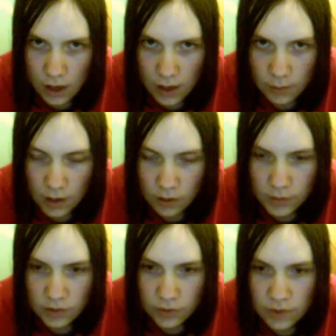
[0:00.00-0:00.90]
I will
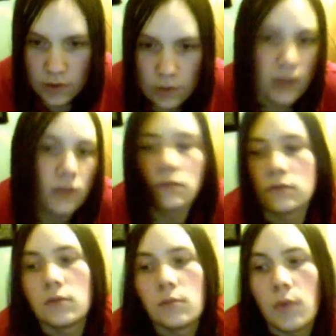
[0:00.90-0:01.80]
be reviewing
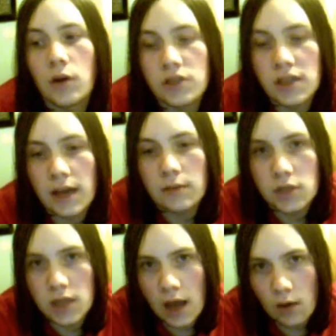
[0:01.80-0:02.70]
most
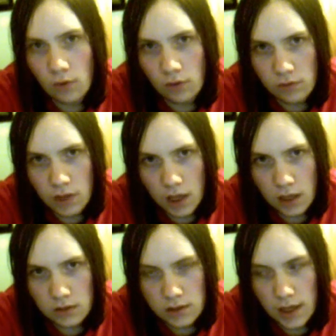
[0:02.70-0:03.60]
games now on
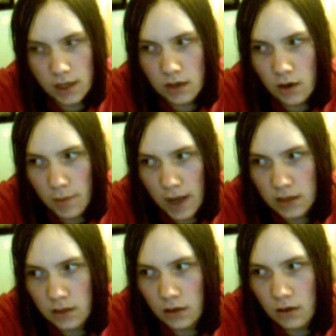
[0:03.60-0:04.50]
the Sega Nomad,